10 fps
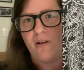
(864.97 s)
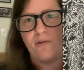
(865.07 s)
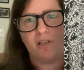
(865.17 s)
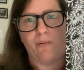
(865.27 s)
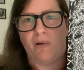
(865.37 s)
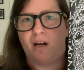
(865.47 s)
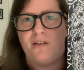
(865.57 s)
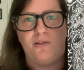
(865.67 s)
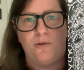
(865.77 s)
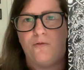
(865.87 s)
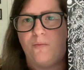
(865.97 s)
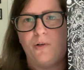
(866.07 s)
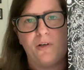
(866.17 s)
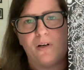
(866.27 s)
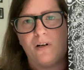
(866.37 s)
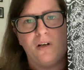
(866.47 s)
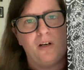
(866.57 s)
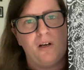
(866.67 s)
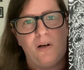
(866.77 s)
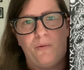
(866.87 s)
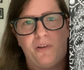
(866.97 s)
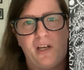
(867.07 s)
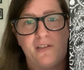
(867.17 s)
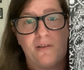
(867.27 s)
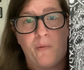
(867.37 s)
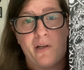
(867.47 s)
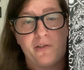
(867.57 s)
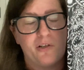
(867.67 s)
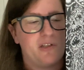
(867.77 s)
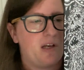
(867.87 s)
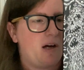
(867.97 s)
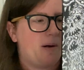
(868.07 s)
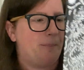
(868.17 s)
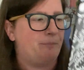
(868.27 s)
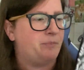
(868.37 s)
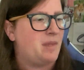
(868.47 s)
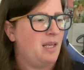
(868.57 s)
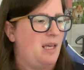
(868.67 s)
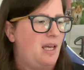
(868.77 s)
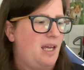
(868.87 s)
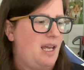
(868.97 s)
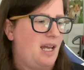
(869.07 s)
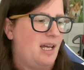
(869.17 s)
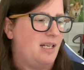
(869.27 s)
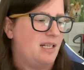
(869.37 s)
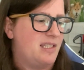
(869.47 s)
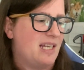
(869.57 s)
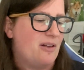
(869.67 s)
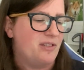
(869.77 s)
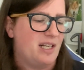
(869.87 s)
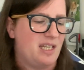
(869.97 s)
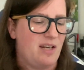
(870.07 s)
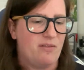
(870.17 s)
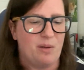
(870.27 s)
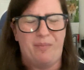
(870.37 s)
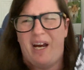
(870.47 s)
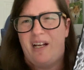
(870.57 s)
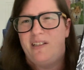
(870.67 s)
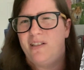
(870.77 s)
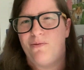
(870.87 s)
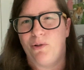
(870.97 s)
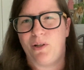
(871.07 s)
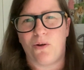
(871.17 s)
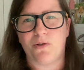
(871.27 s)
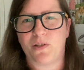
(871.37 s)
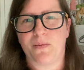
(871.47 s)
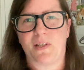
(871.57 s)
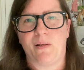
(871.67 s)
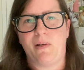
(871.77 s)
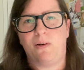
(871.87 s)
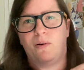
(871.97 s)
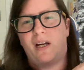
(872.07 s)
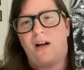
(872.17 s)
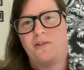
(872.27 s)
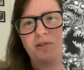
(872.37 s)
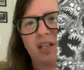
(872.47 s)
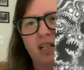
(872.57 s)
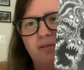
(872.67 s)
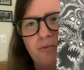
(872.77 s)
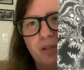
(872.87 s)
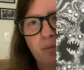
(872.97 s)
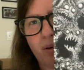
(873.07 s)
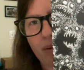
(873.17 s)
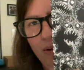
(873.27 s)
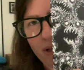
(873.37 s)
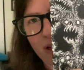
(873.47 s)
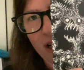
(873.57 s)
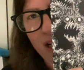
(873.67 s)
which I'm not too familiar with Kings of the Monsters. And it sounds like even the band didn't really know this was going to be going out, so they didn't really promote it or